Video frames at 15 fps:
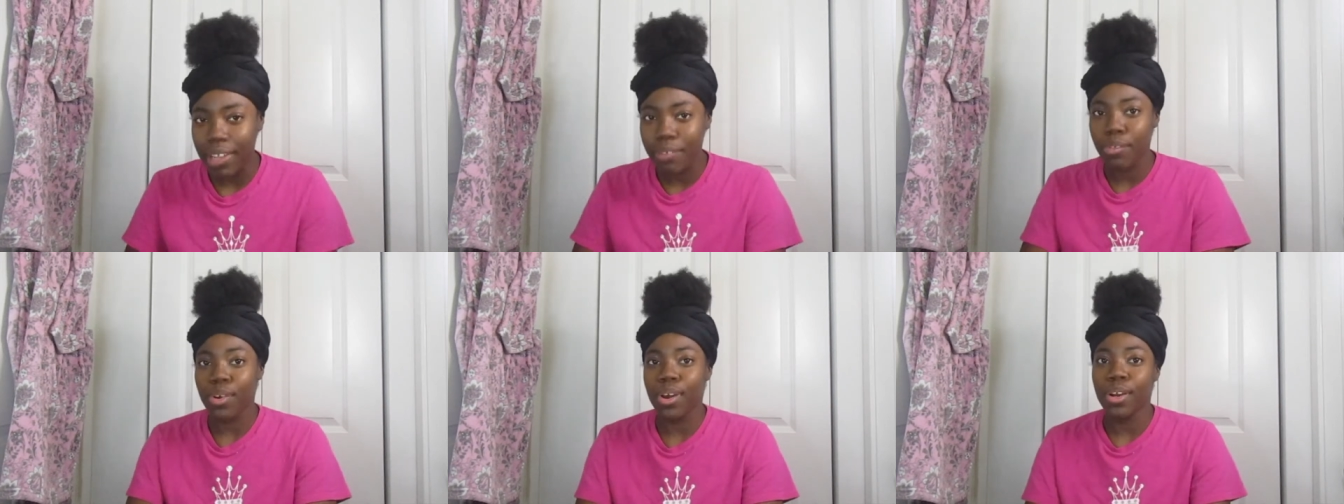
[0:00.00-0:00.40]

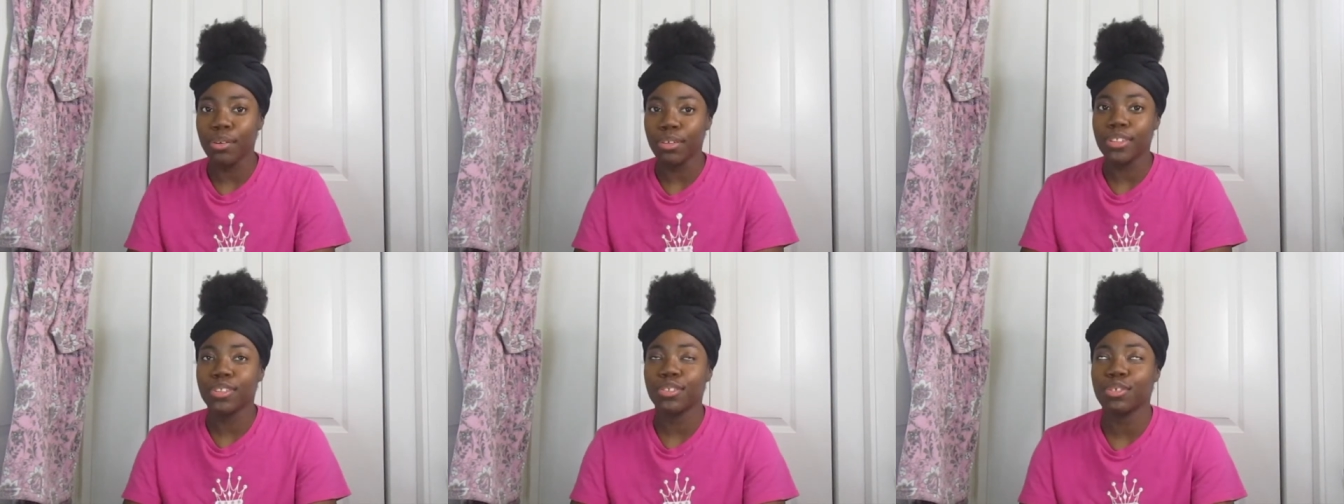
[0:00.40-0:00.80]
even though I
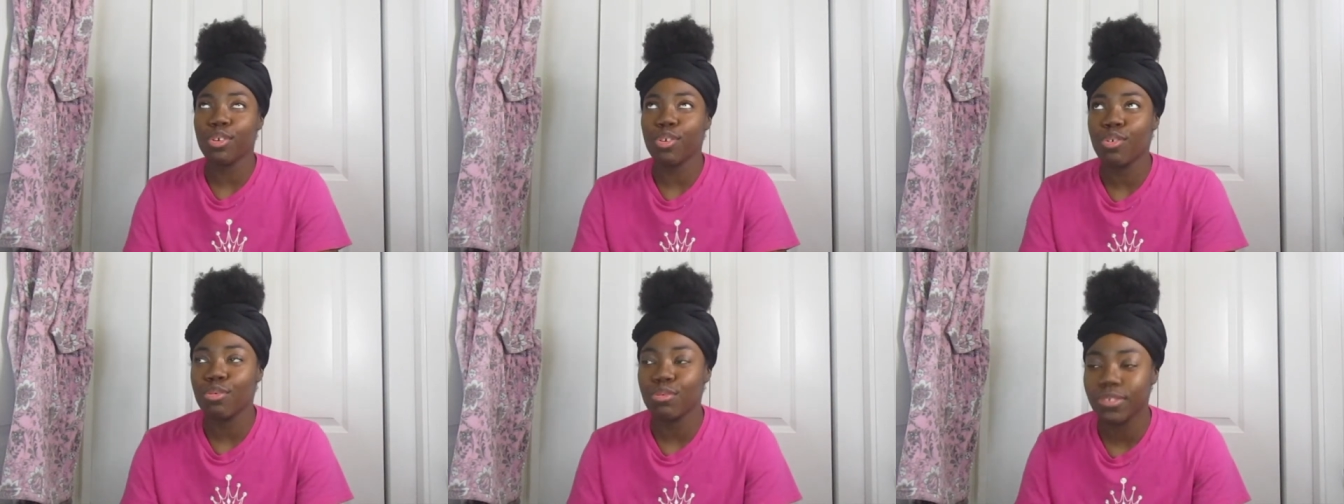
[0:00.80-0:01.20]
know it's
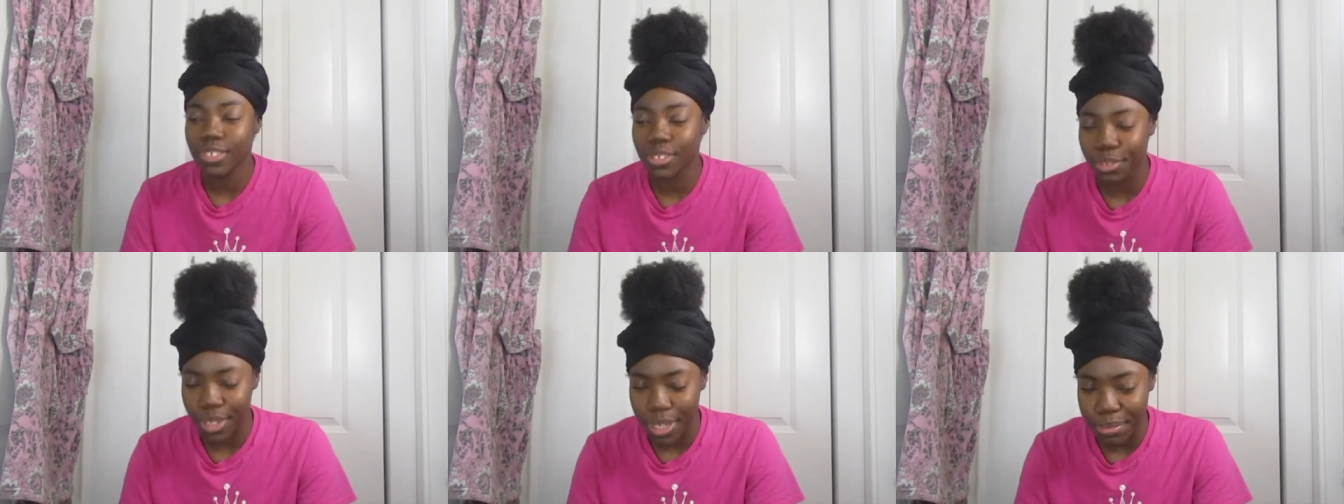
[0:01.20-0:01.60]
so
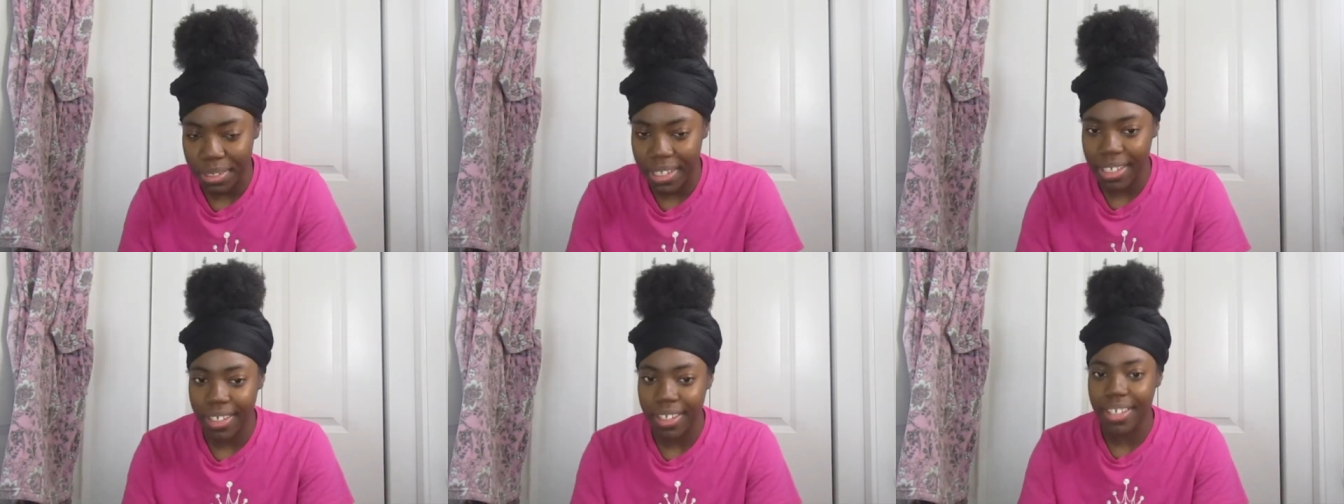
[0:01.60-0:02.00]

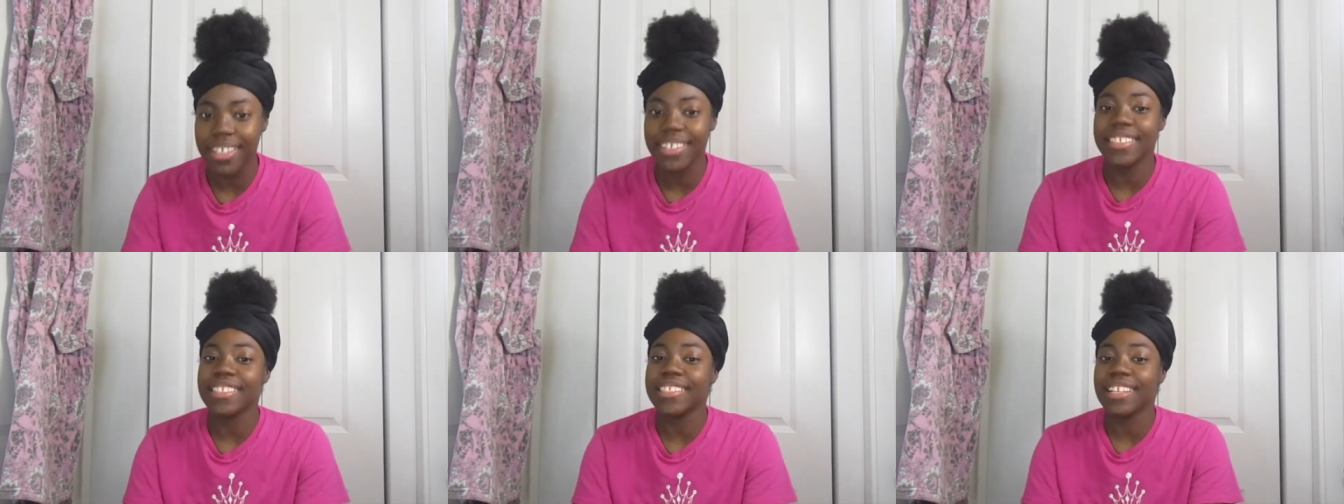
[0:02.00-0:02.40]
scripted.
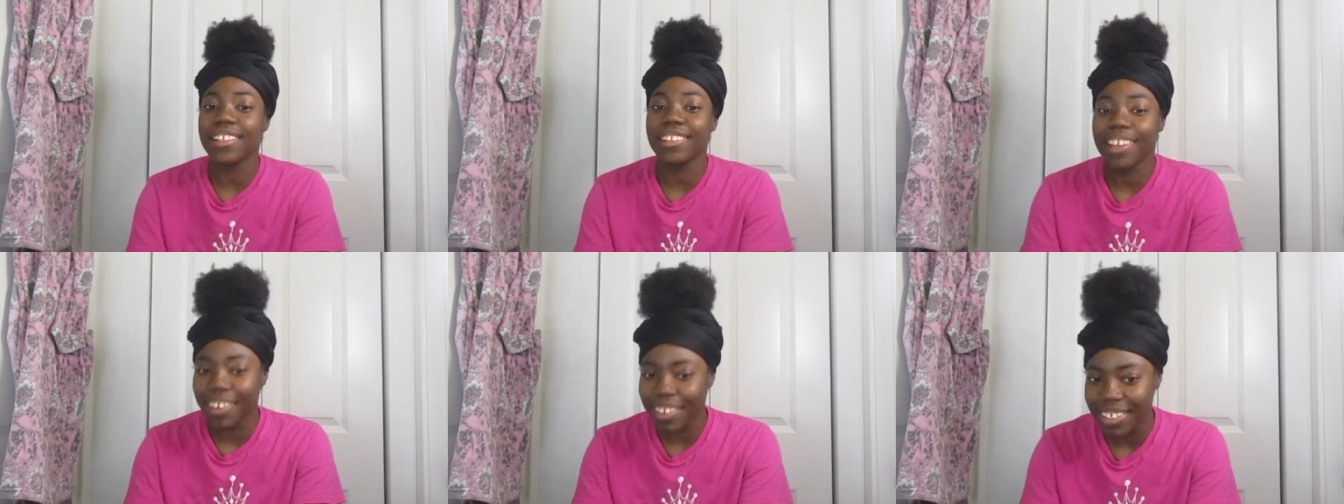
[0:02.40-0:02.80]
It's just
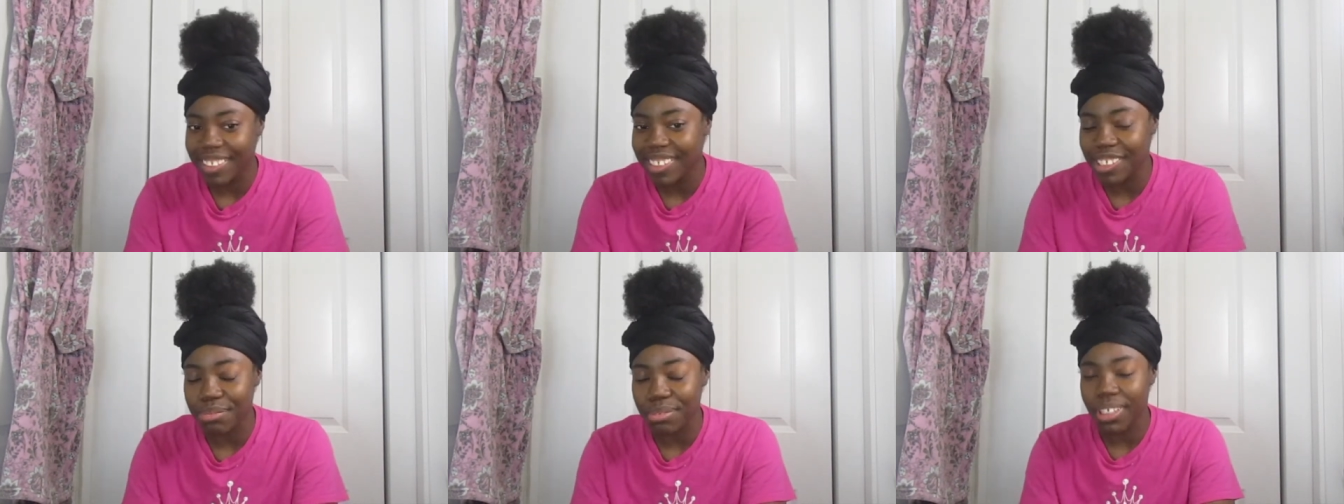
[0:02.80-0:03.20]

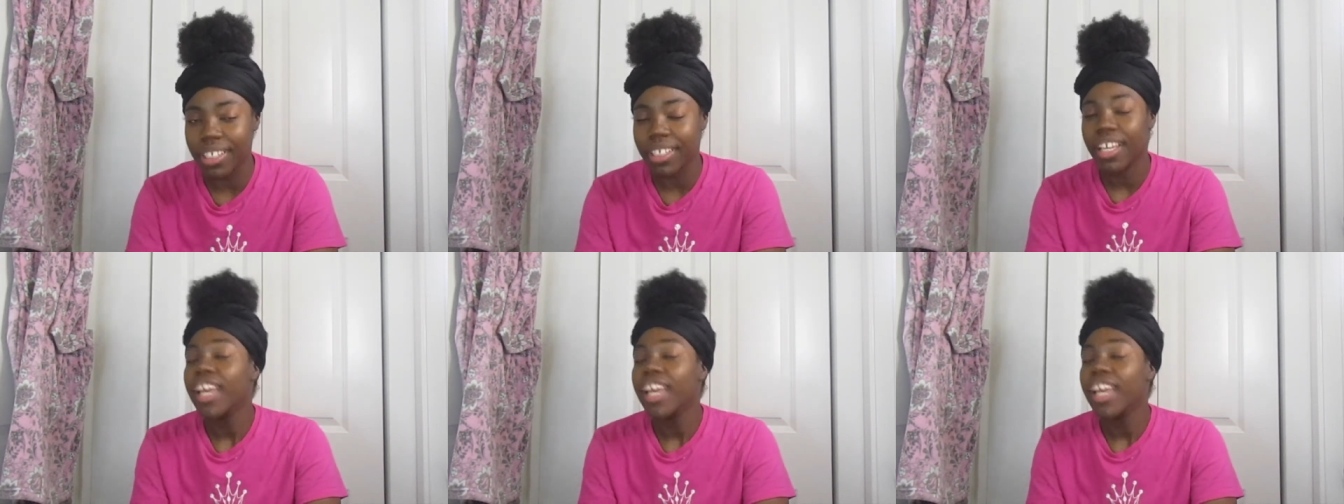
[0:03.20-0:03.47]
hilarious to me.